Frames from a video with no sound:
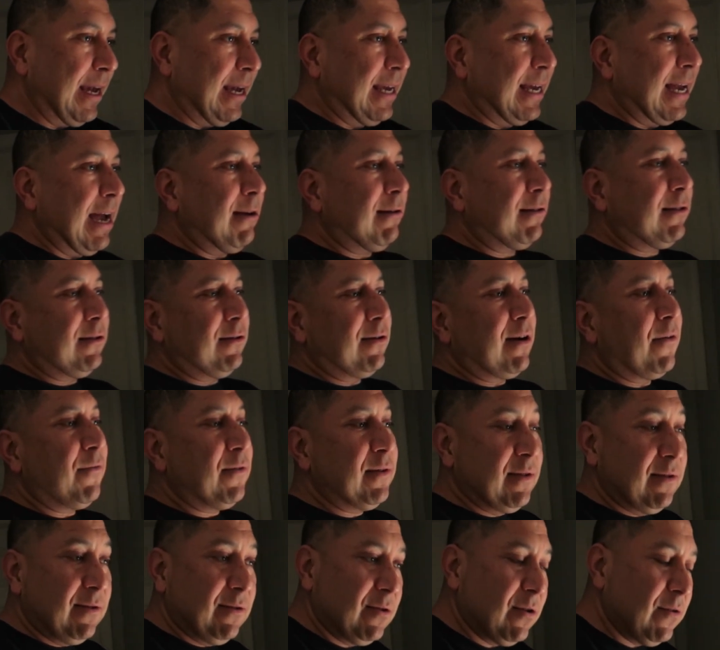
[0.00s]
counselor
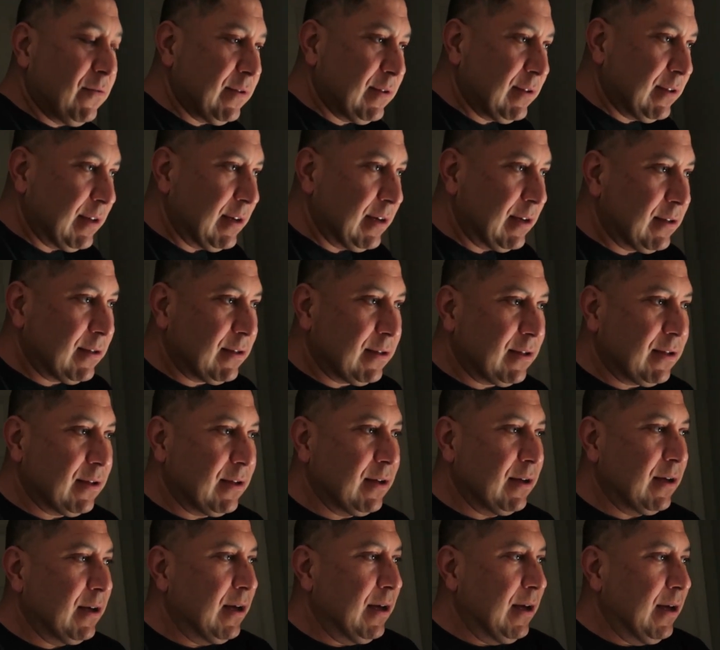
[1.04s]
office of services.
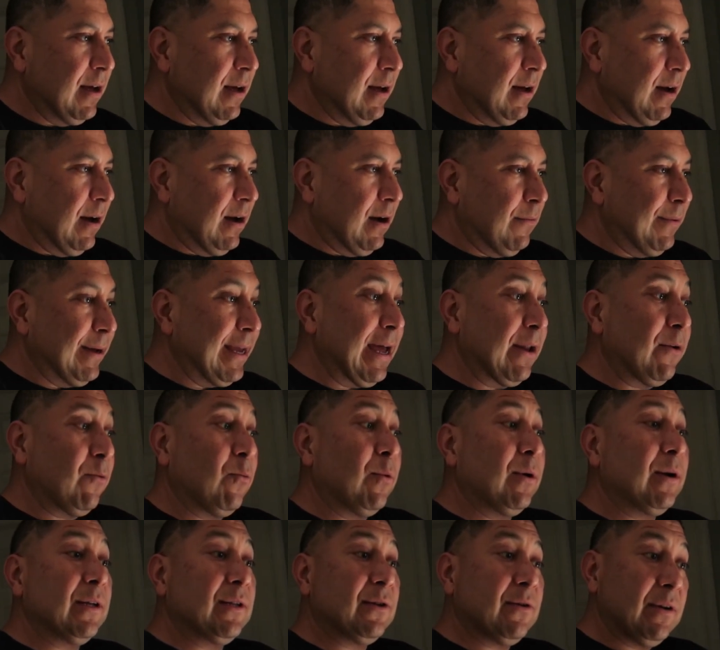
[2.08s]
We had
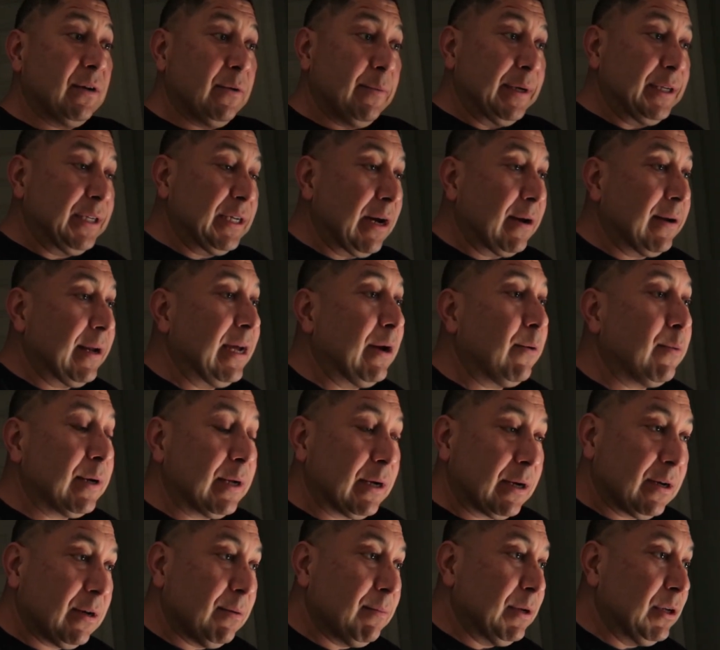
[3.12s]
one attorney reach out, hey, I
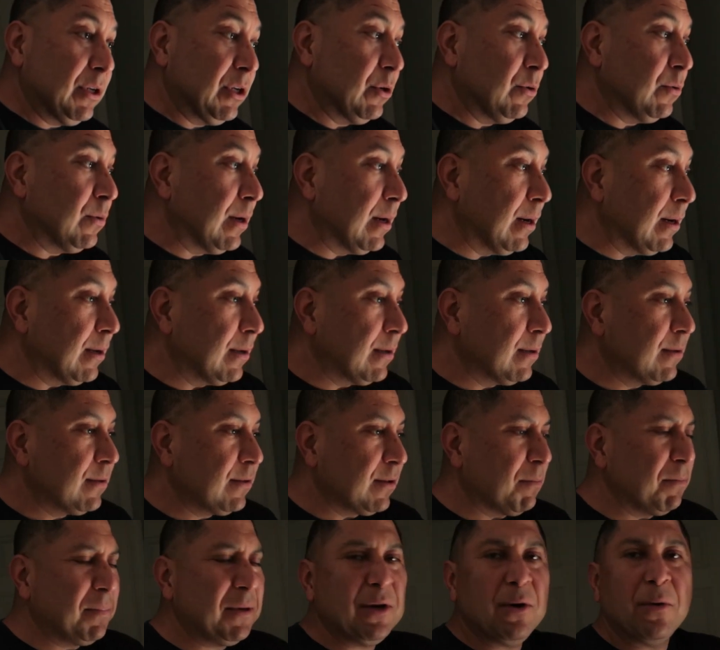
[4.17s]
want to come and do
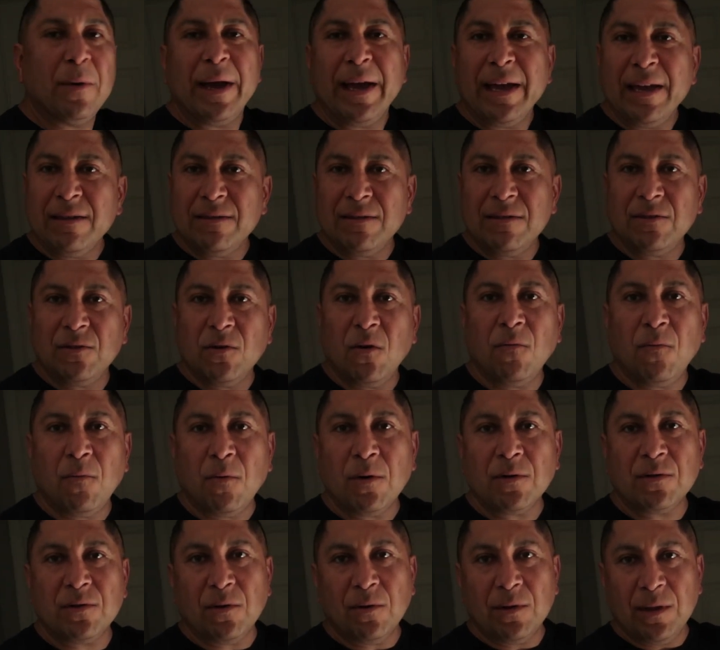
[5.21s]
some POAs and so
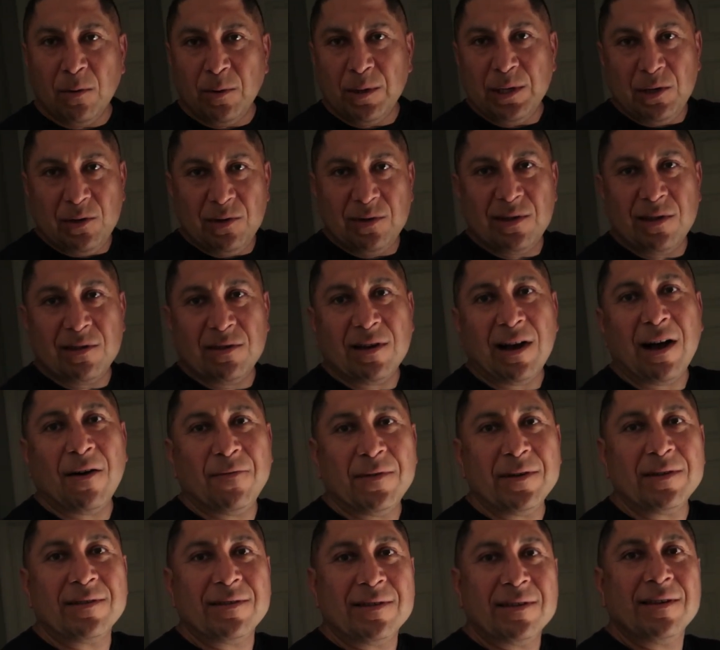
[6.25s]
forth, so they would use this
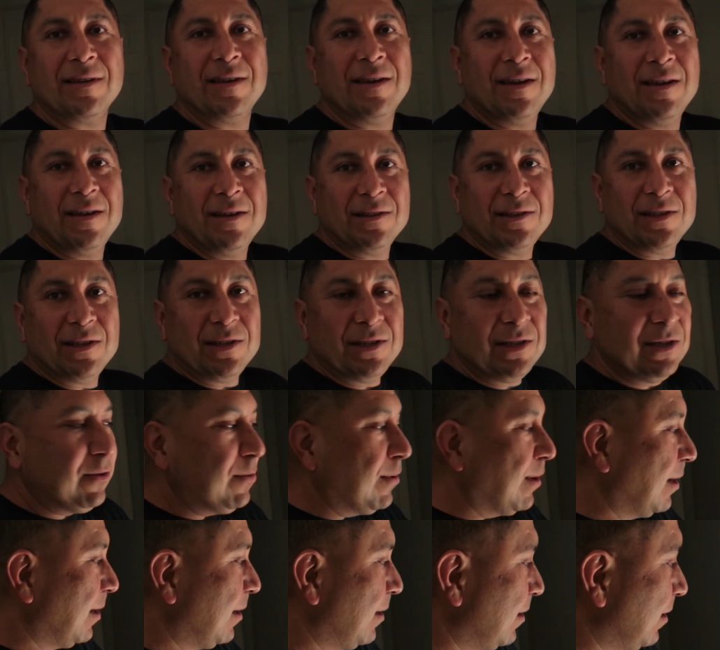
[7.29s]
office to